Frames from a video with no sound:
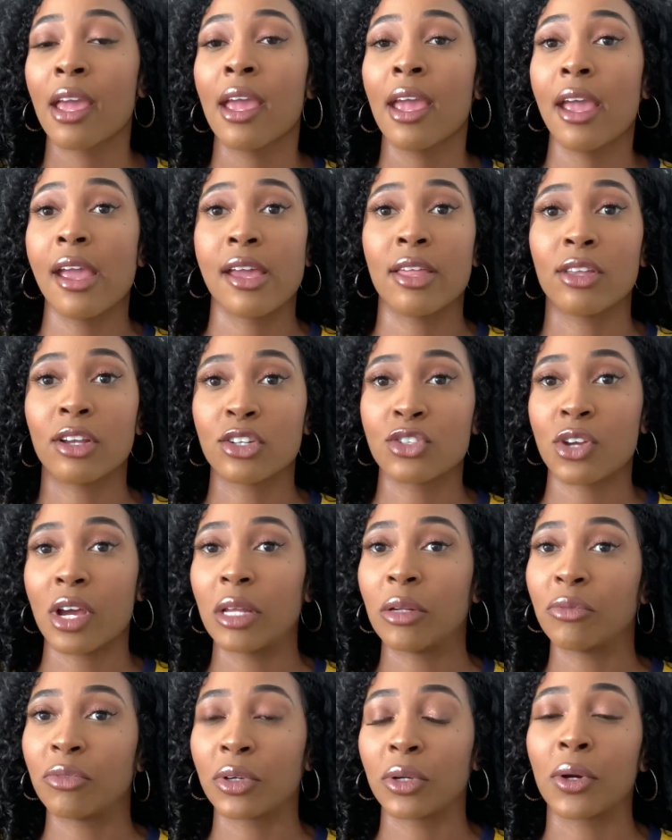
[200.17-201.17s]
and they're trying
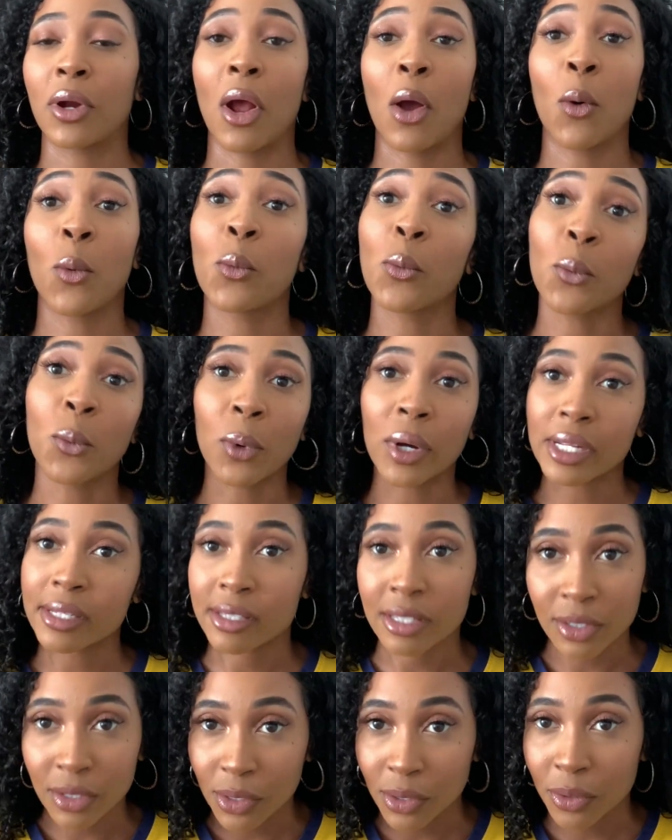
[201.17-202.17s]
to figure out what
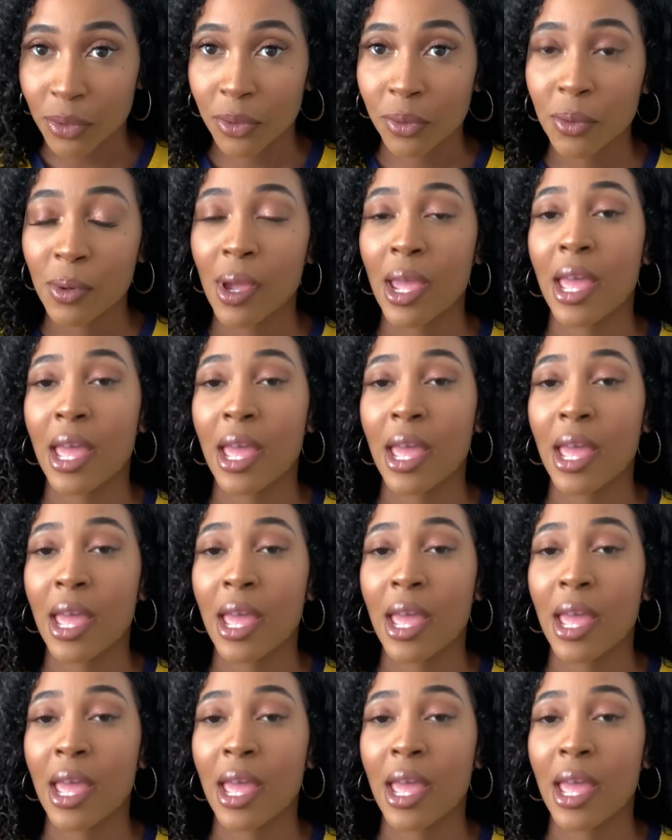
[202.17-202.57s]
to do.